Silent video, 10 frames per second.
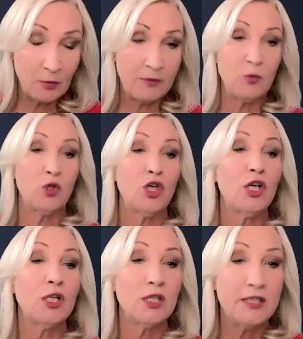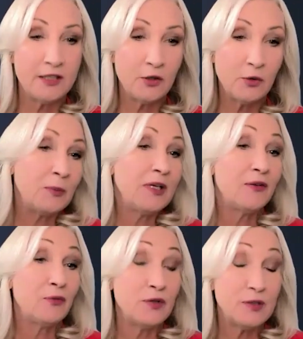when we're clear, when we
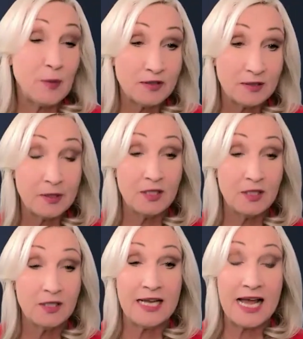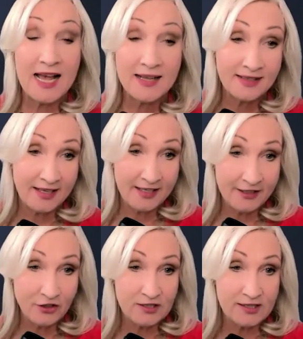give responsibility and
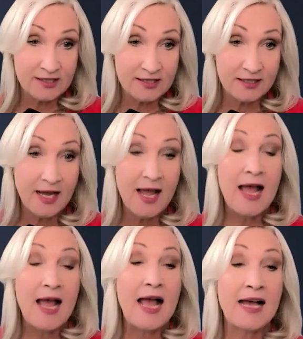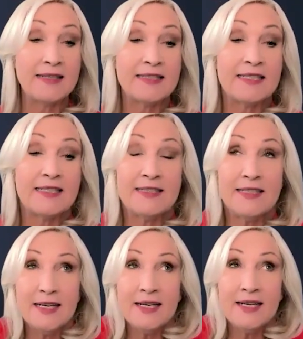agency, and can